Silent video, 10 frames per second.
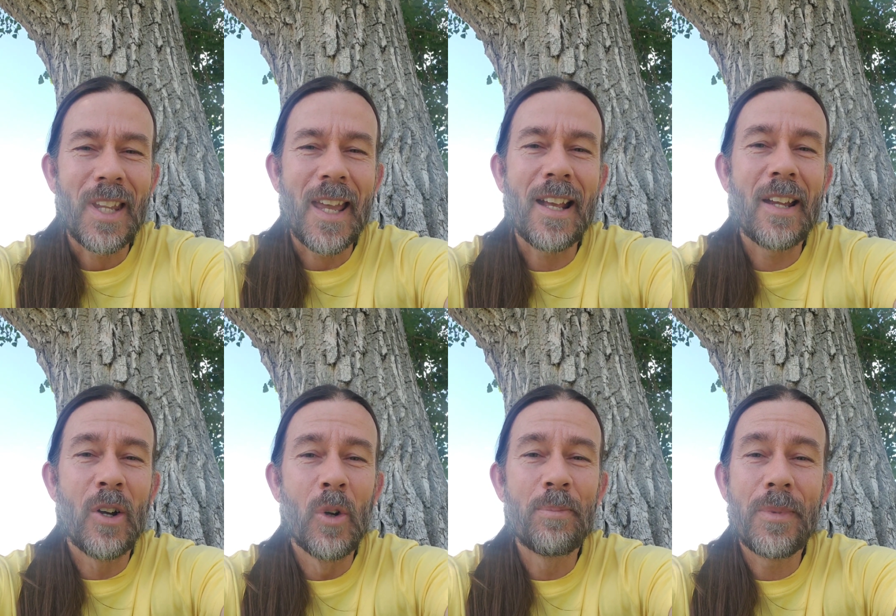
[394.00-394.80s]
And I
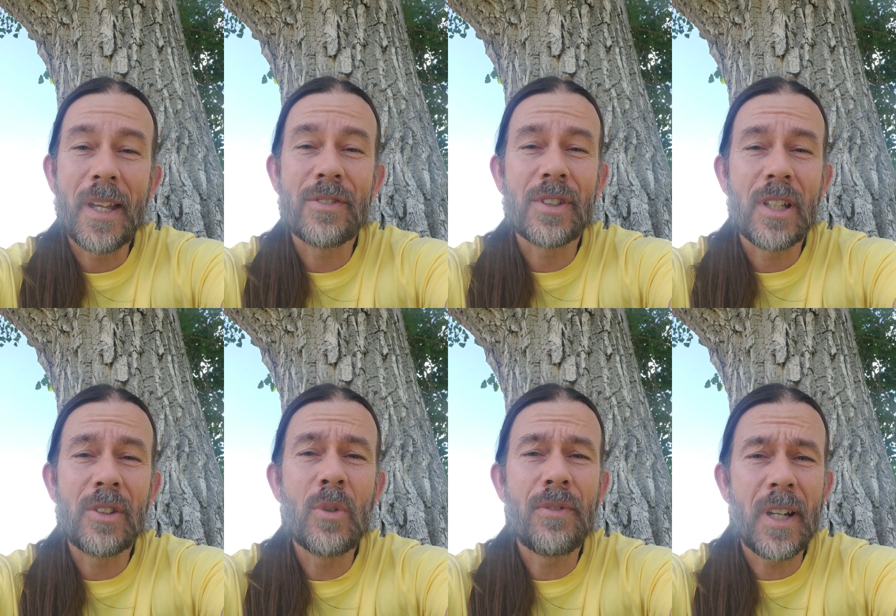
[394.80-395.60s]
hope that uh,
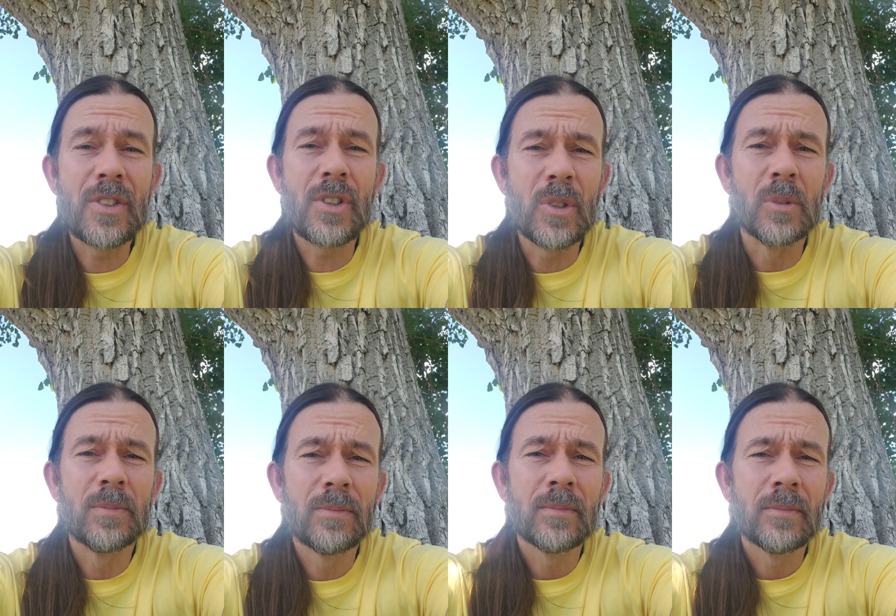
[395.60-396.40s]
you find you.
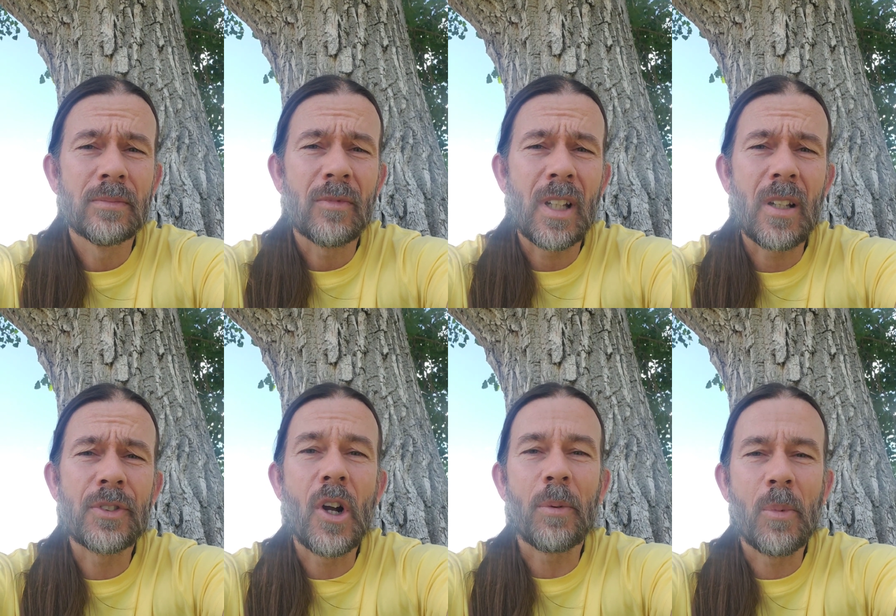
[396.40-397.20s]
And I'll
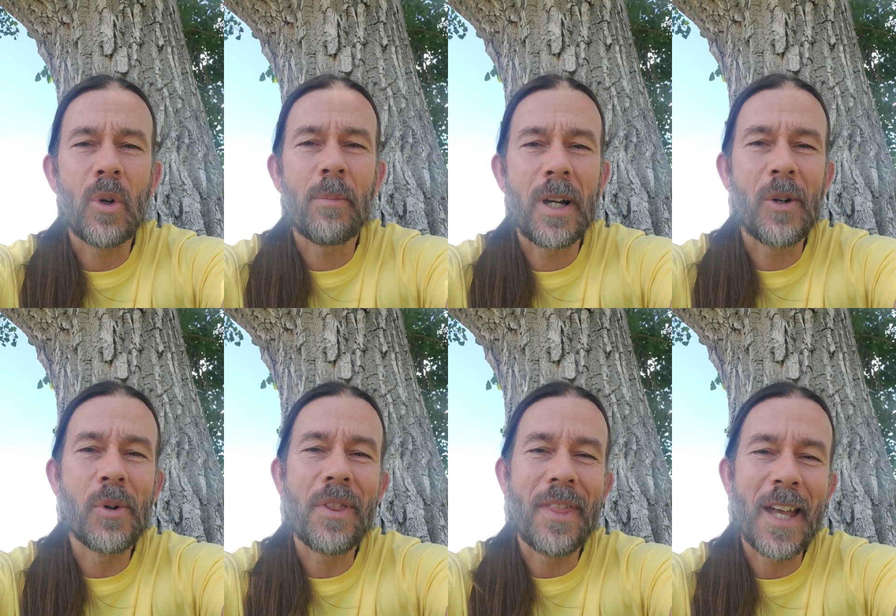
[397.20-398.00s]
talk more about
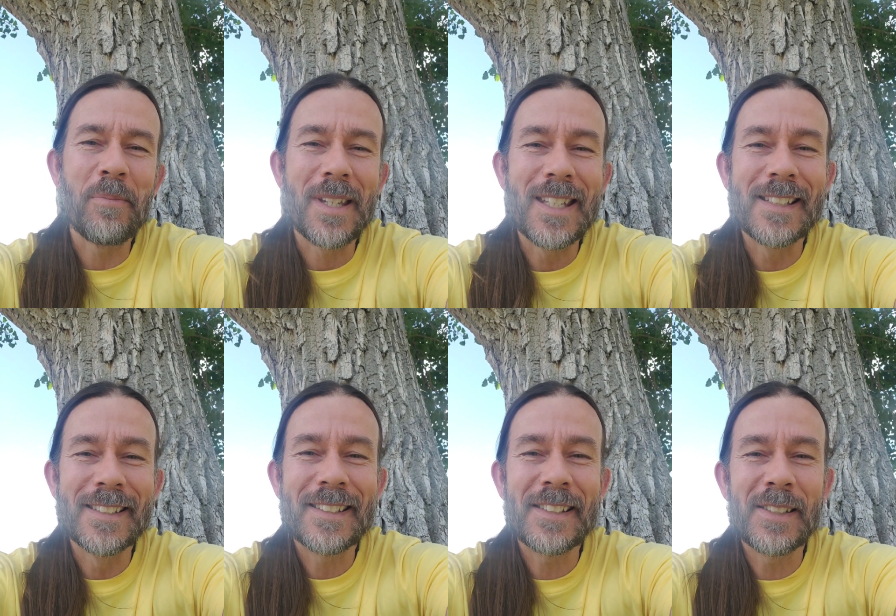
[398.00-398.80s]
what that
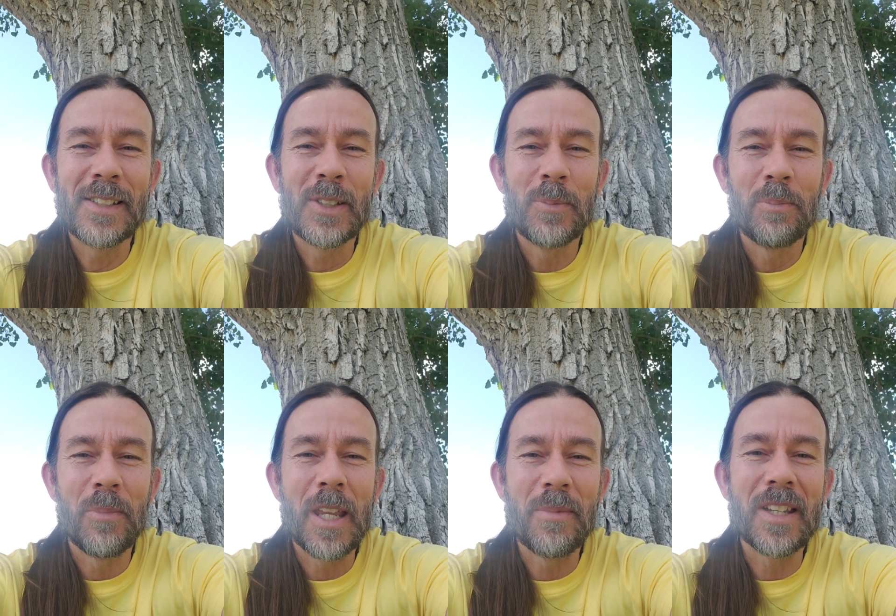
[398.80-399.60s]
means
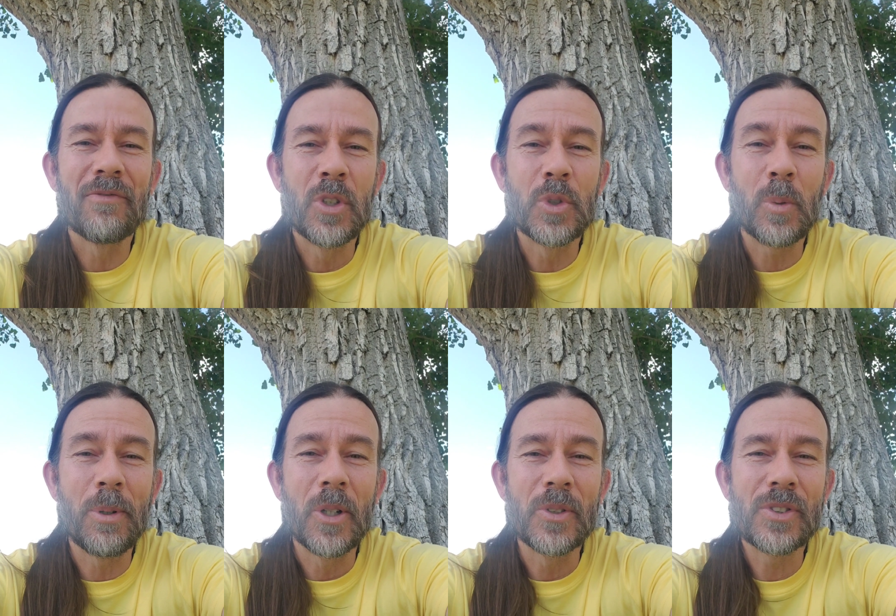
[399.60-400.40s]
maybe in future
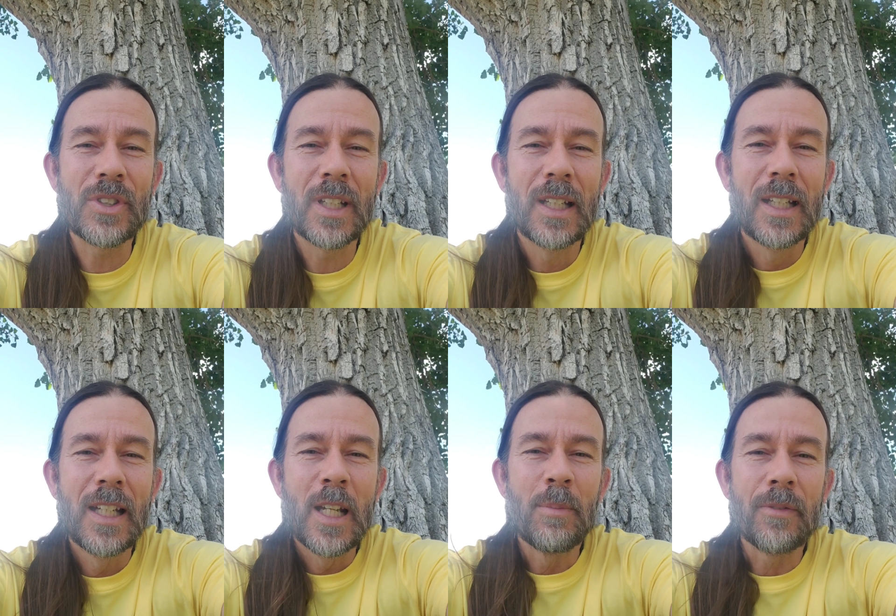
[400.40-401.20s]
posts.
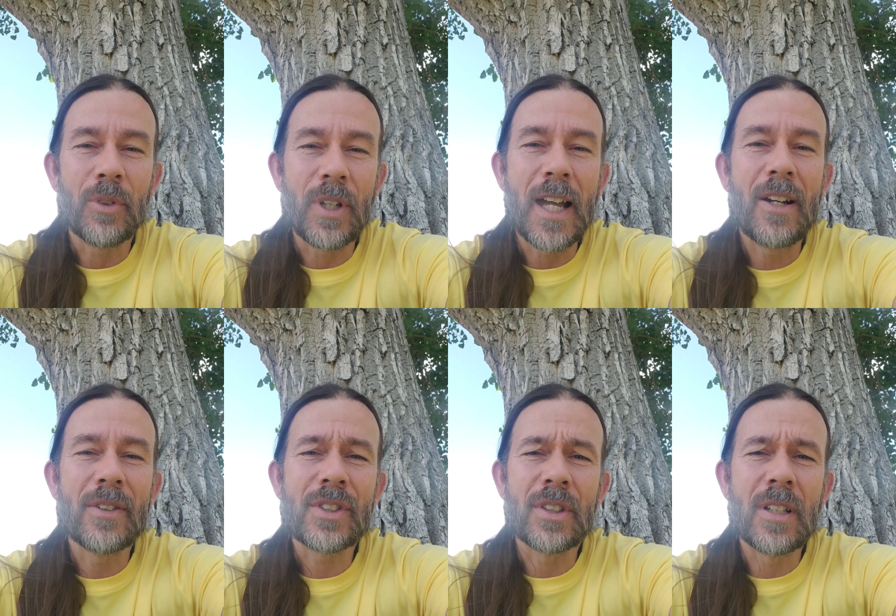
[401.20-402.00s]
But for now,
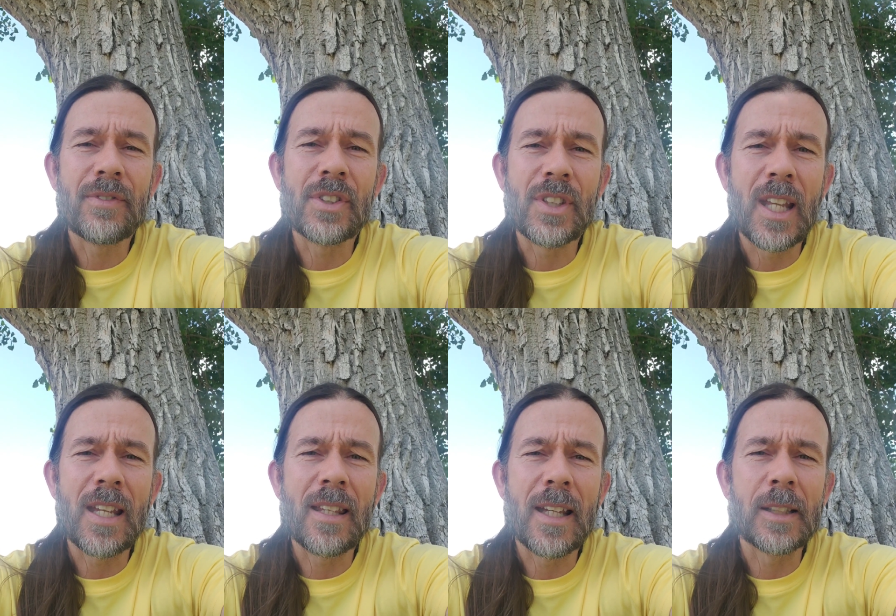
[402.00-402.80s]
it's enough to
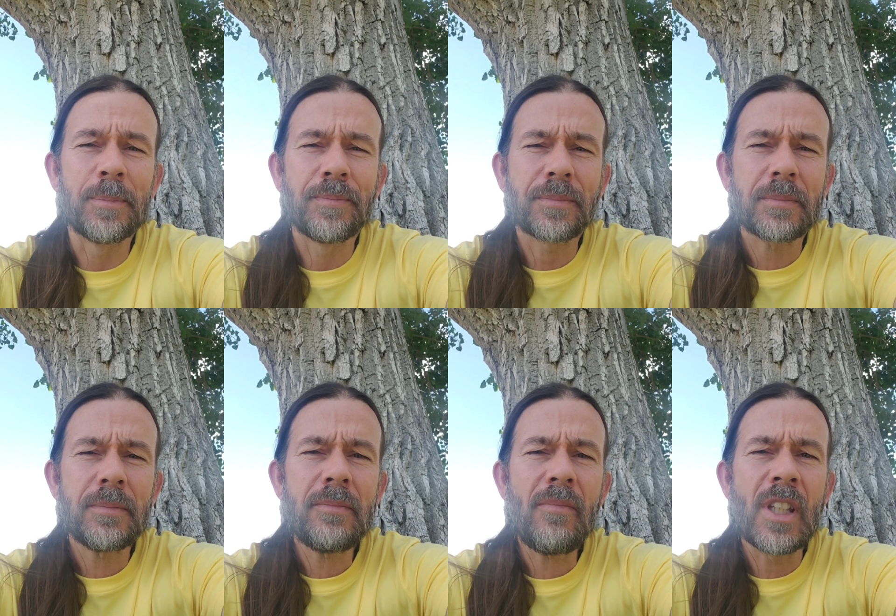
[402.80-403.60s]
say that
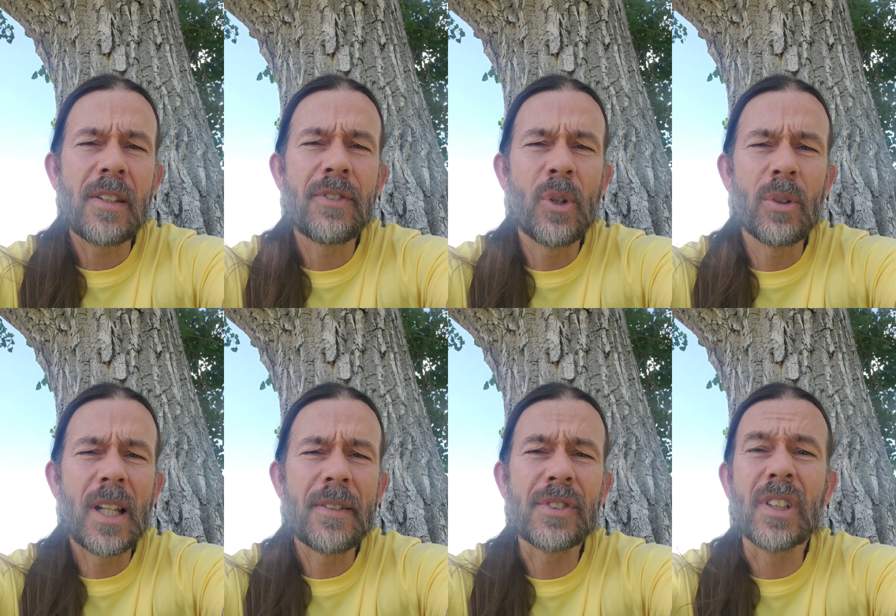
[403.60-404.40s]
if your
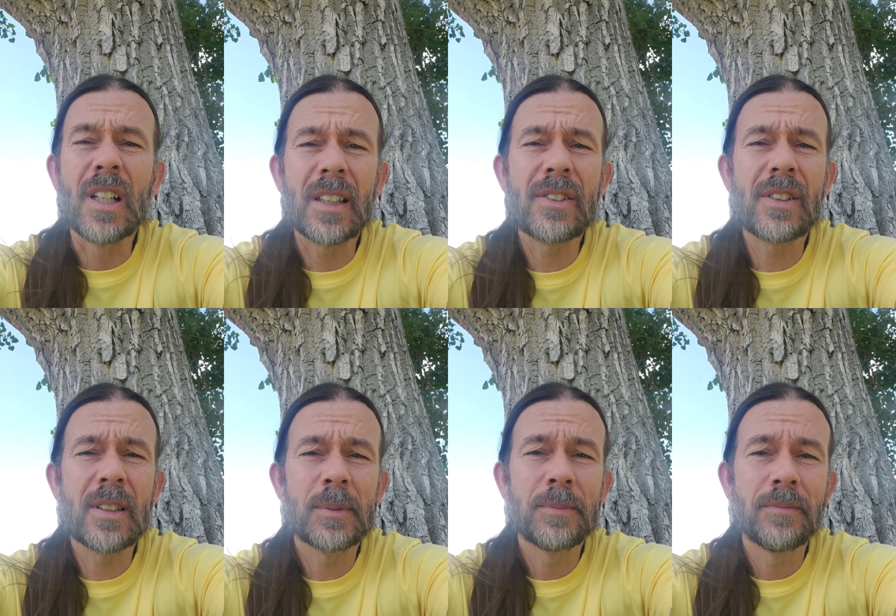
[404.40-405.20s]
life sucks,
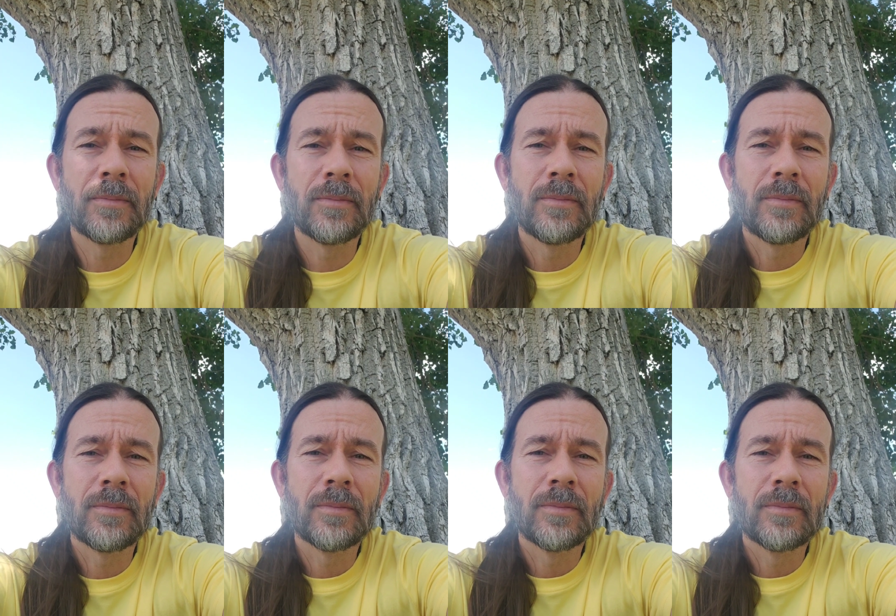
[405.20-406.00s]

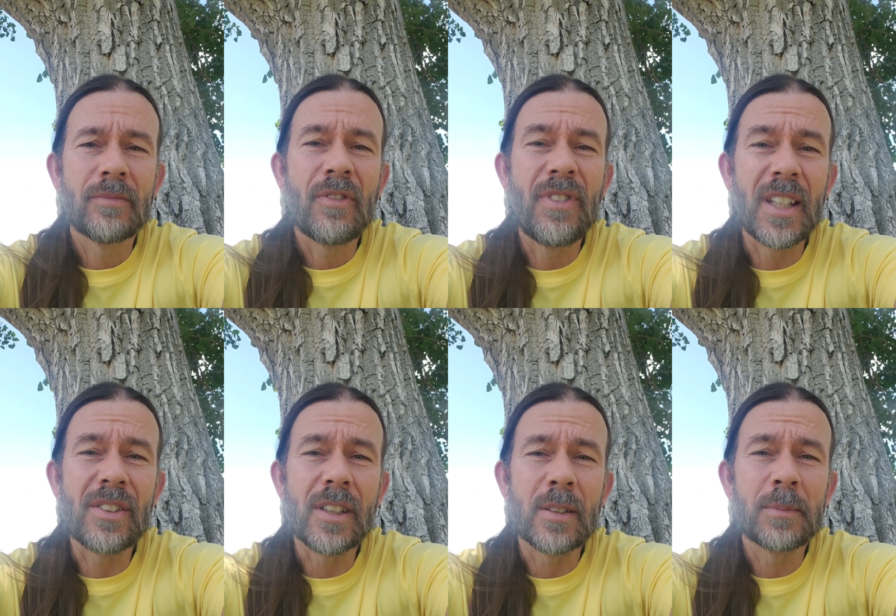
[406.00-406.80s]

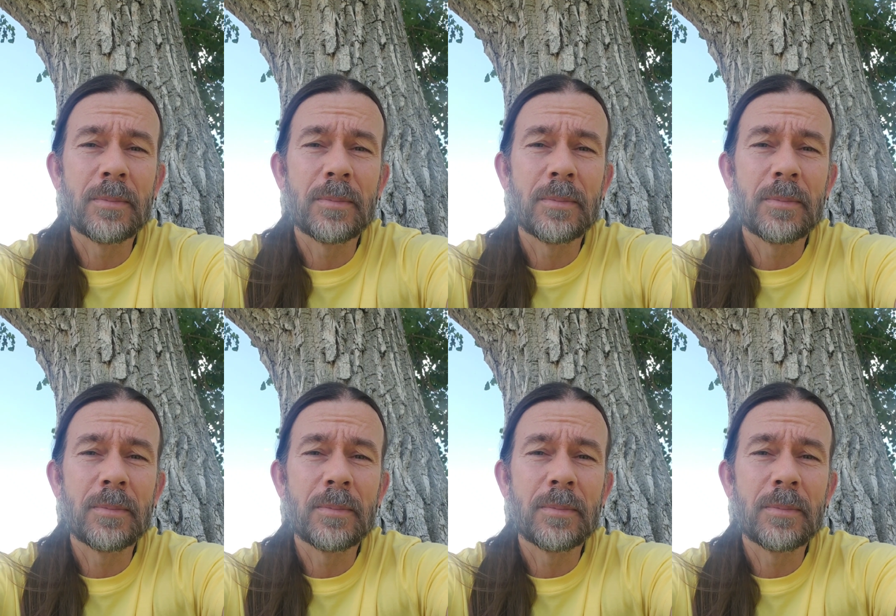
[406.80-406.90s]
fix it.